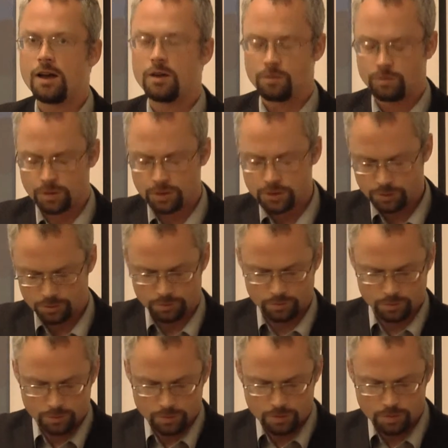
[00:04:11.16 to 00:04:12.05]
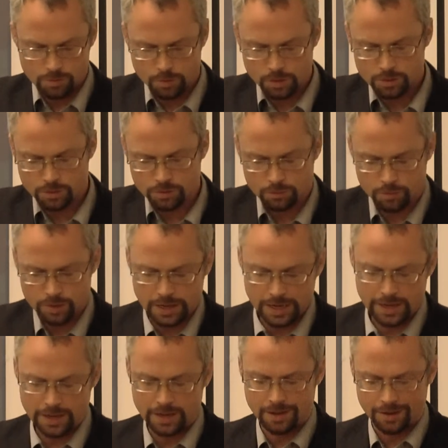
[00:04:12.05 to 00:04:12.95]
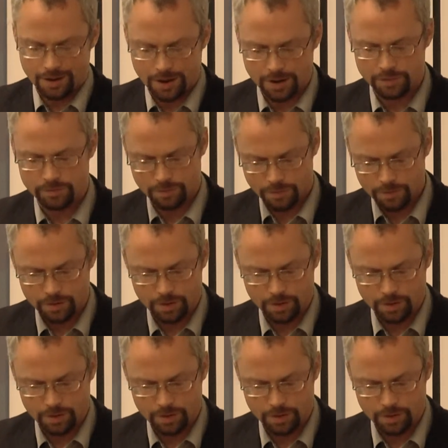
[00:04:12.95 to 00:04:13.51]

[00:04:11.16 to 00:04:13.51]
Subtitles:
was really kind of